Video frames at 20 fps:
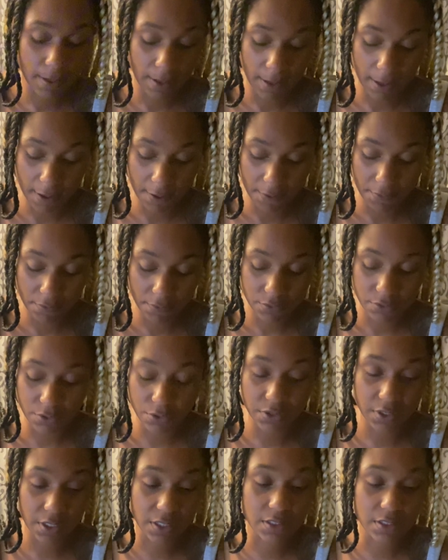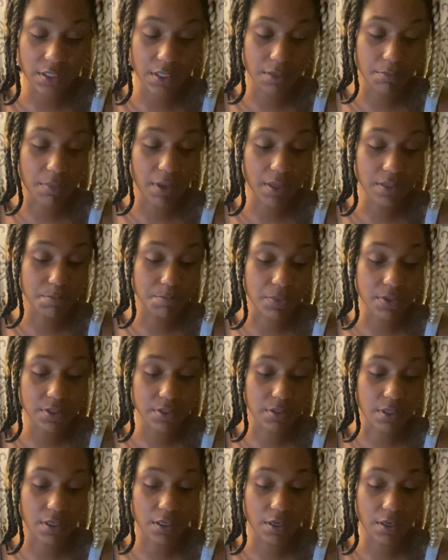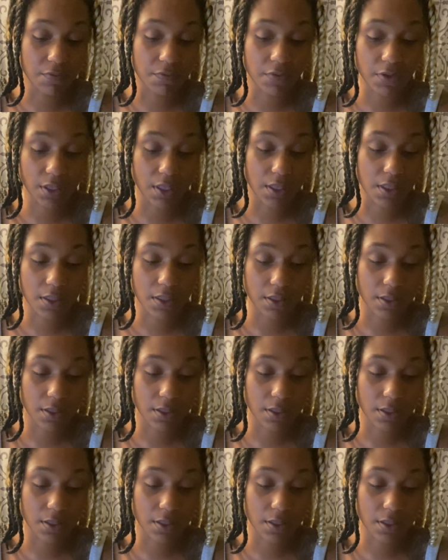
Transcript: Okay, so 1010 may be significant